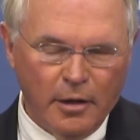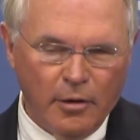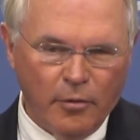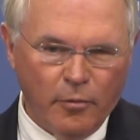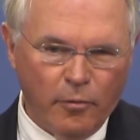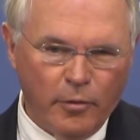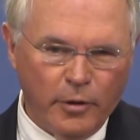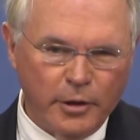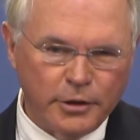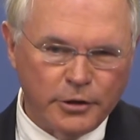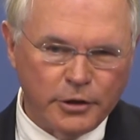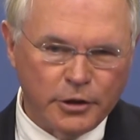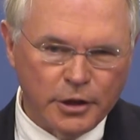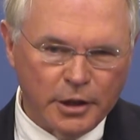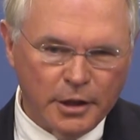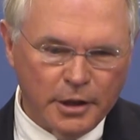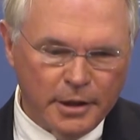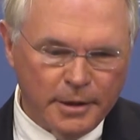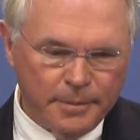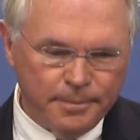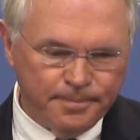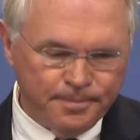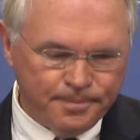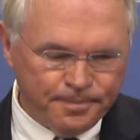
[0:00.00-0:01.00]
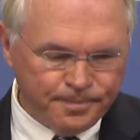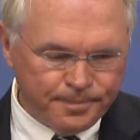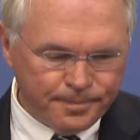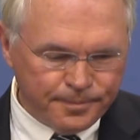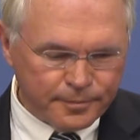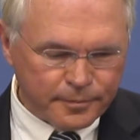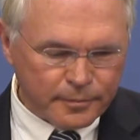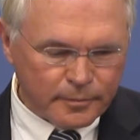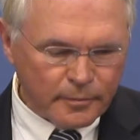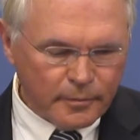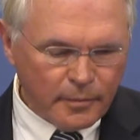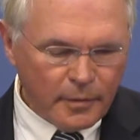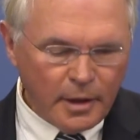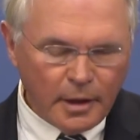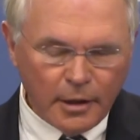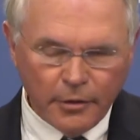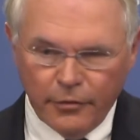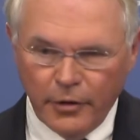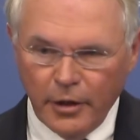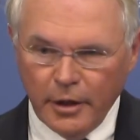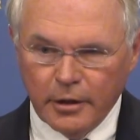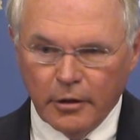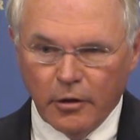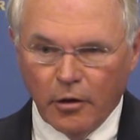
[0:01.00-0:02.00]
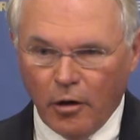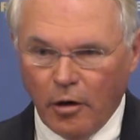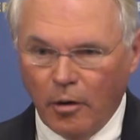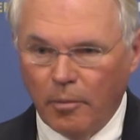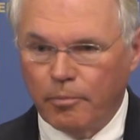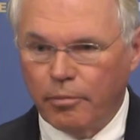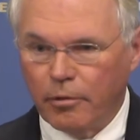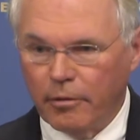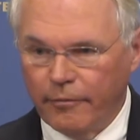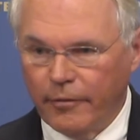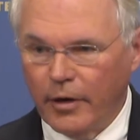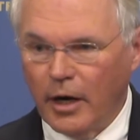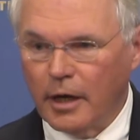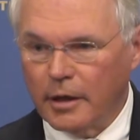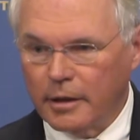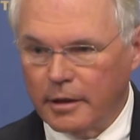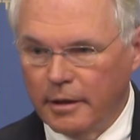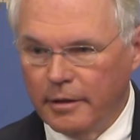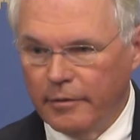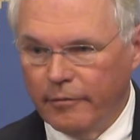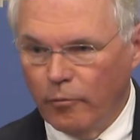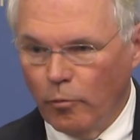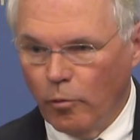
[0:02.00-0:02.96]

which they call provocative